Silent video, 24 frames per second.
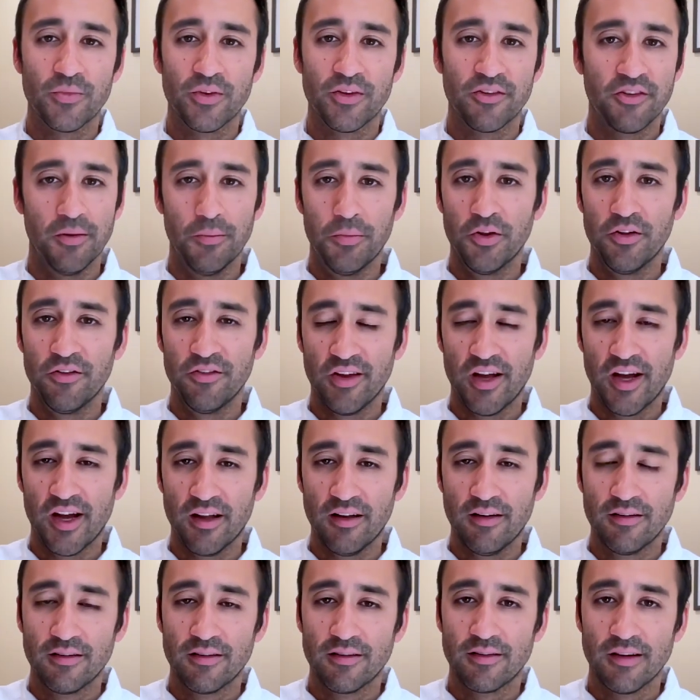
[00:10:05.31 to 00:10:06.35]
Simple as
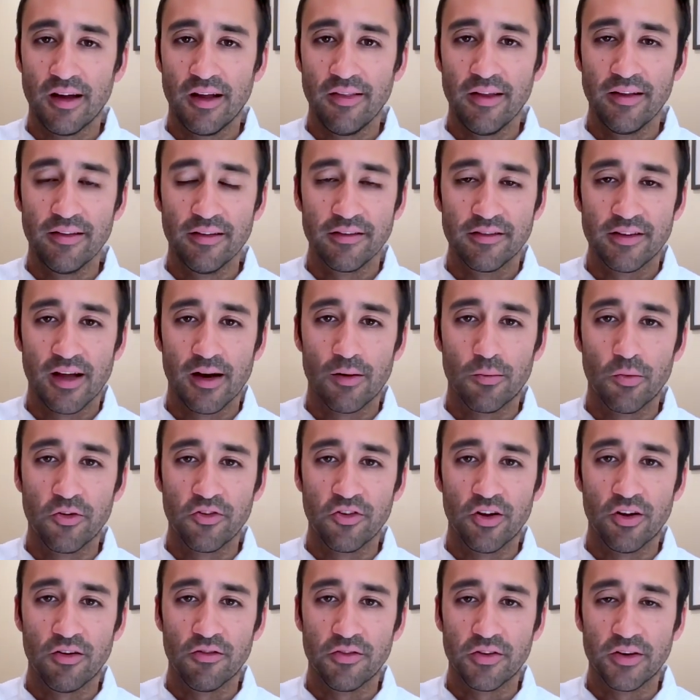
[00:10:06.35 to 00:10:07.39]
that. And then let's get them
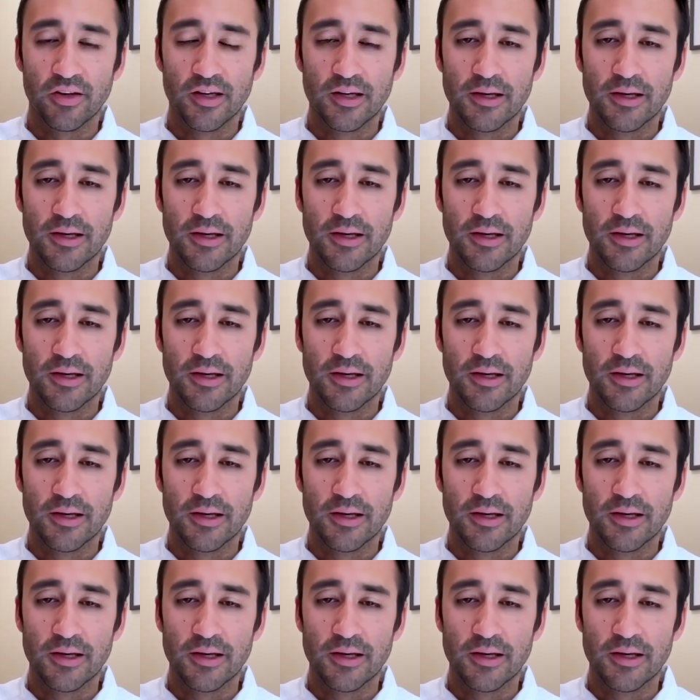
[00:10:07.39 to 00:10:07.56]
resolved.